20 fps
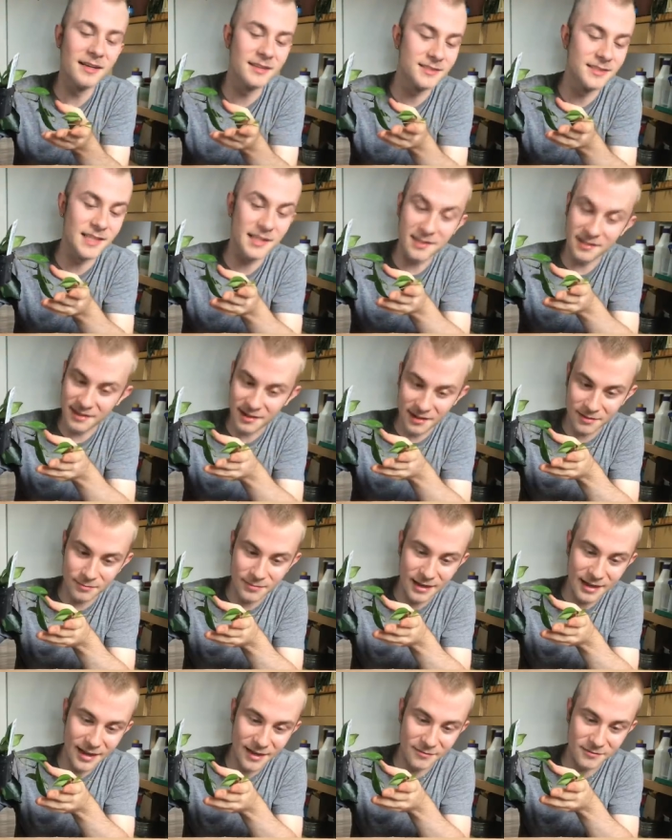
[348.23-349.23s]
None of
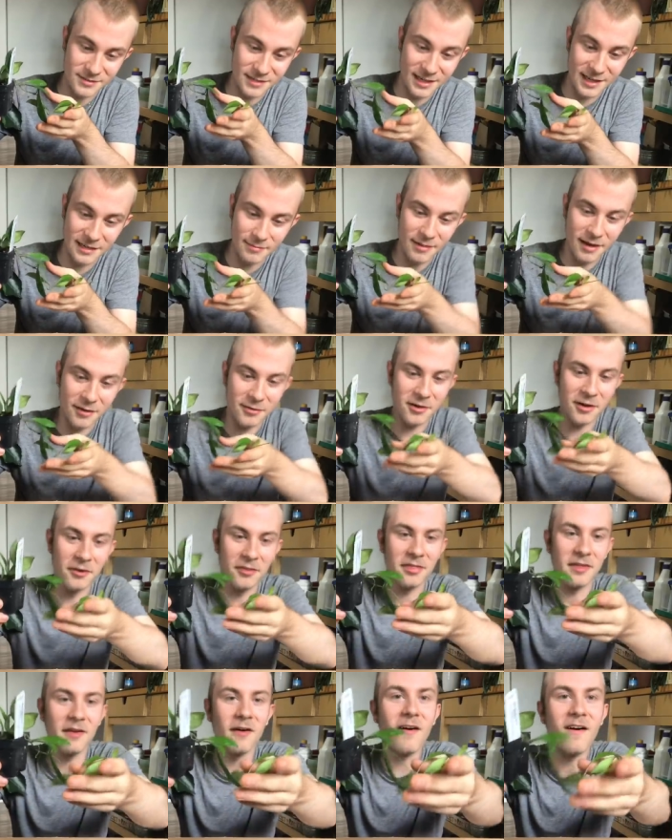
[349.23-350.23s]
them have dying back
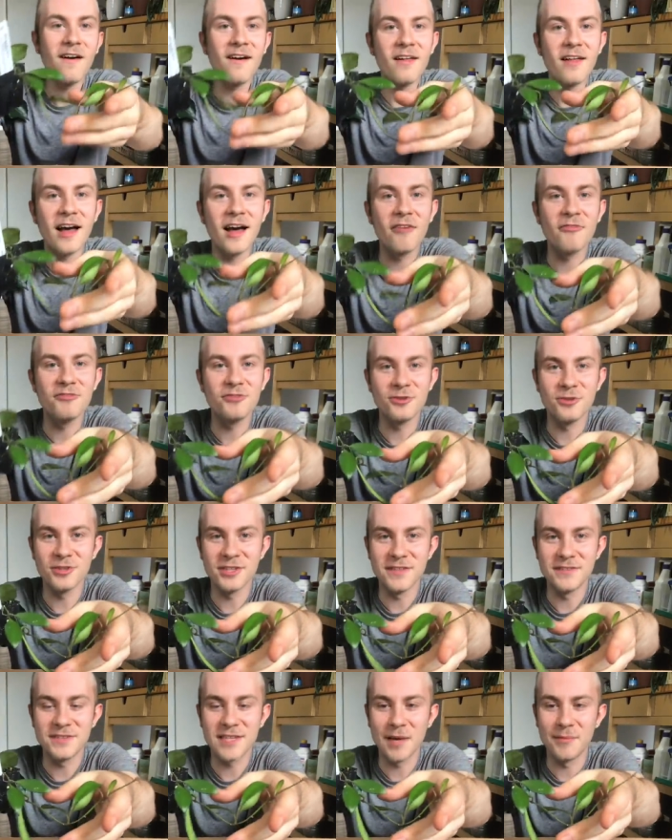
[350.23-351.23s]
growth. They all have new
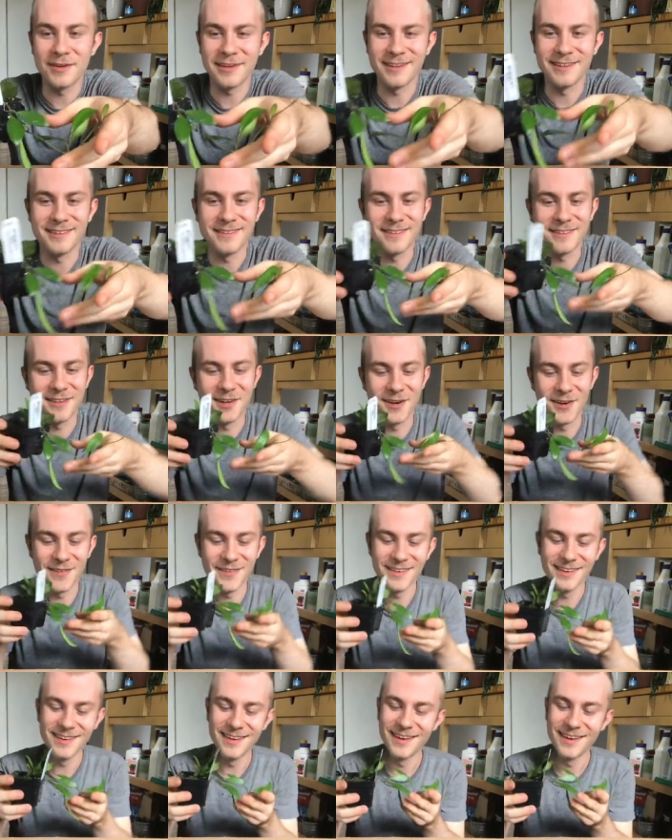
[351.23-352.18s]
leaves coming in, so